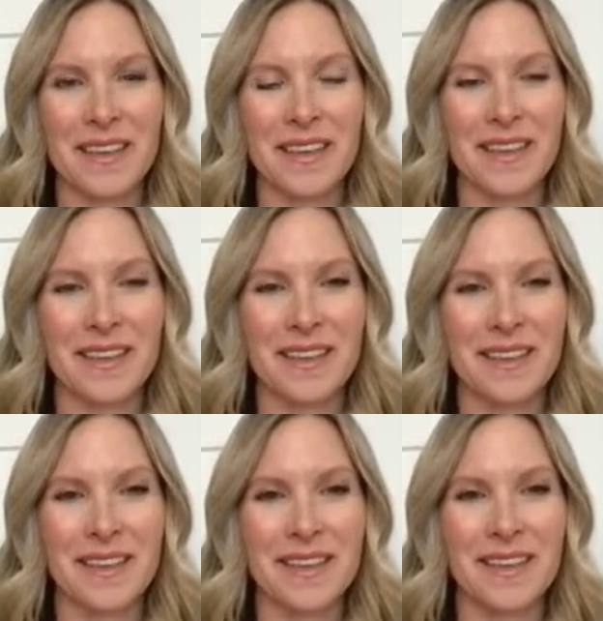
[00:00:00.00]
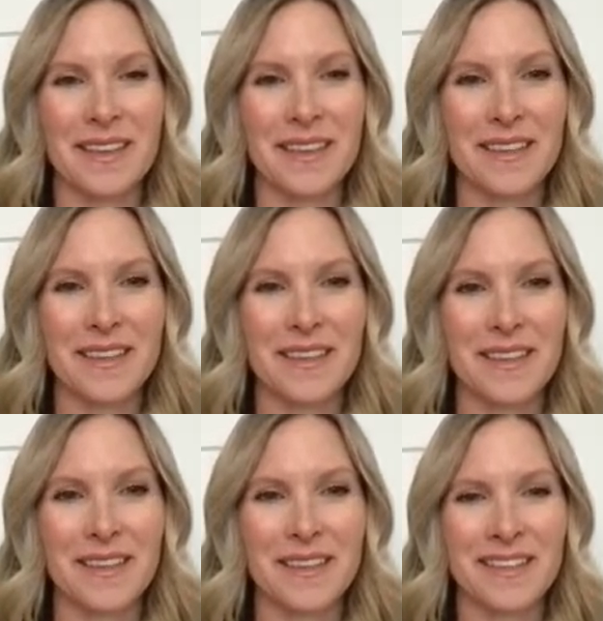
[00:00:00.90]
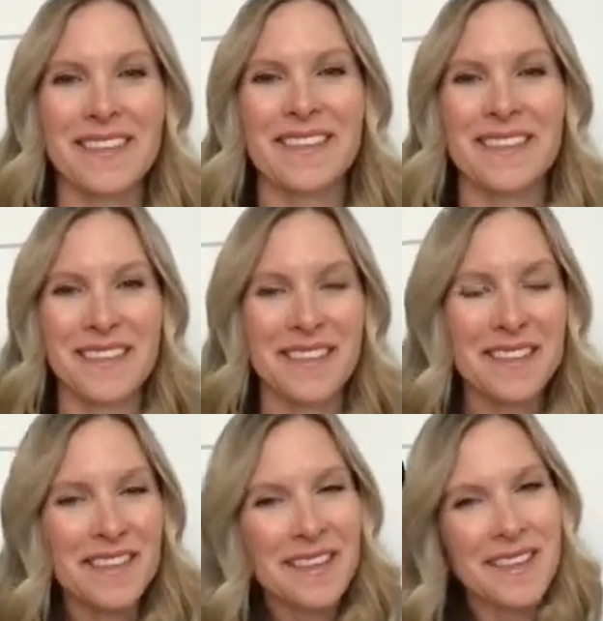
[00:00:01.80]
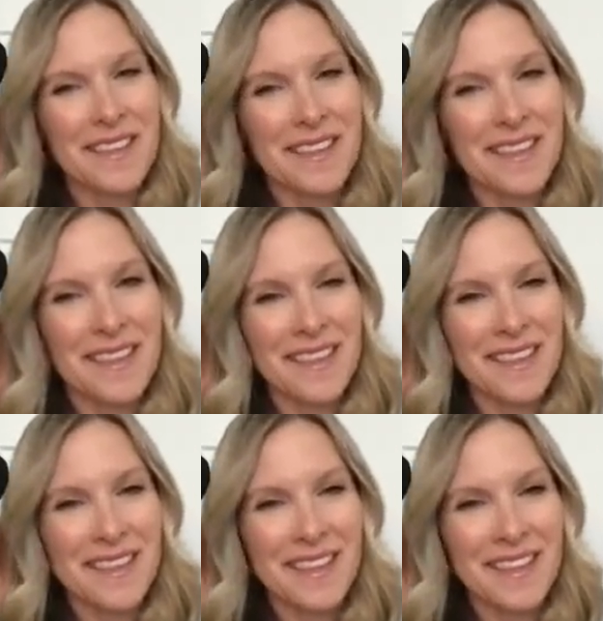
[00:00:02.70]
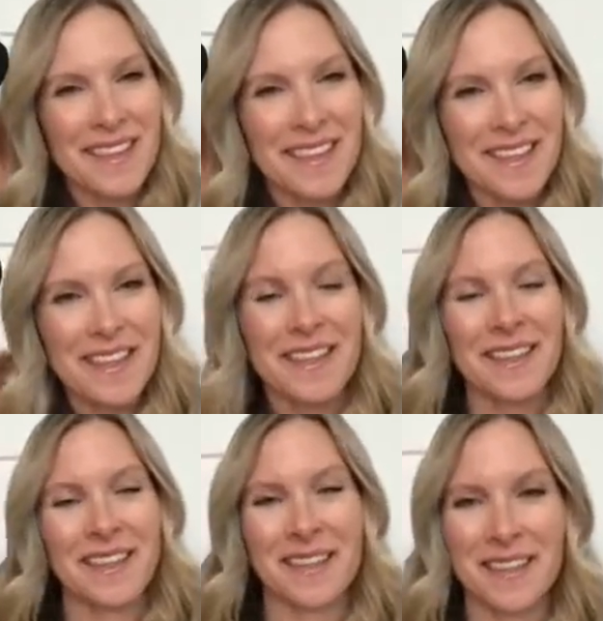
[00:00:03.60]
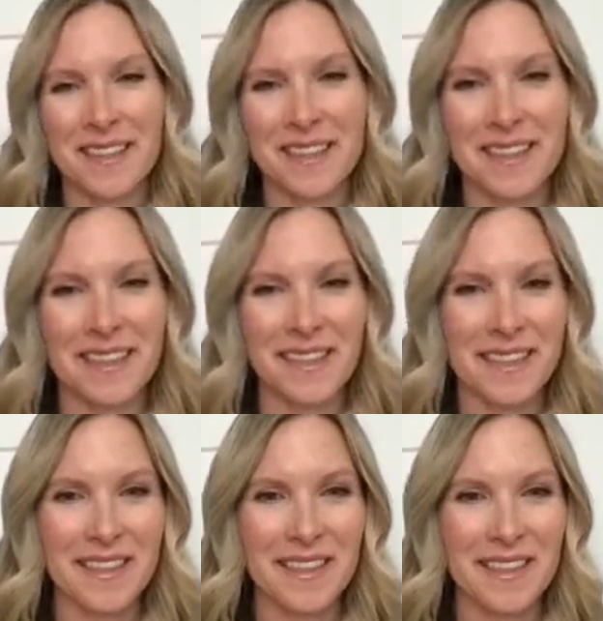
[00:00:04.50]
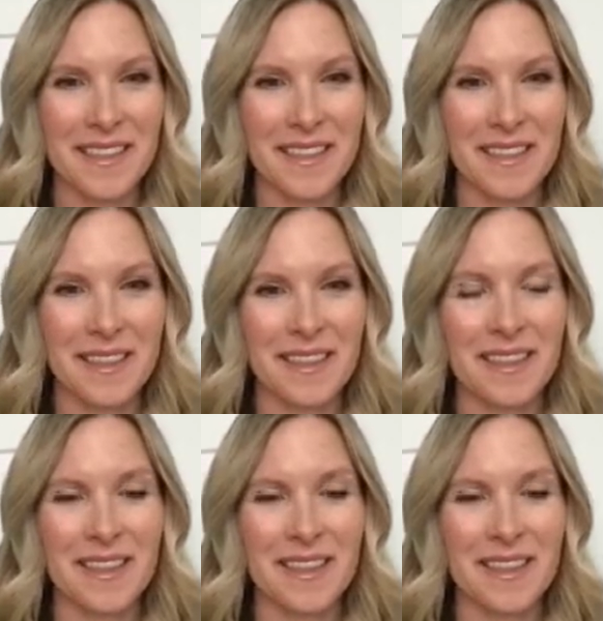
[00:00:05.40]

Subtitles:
(not speaking)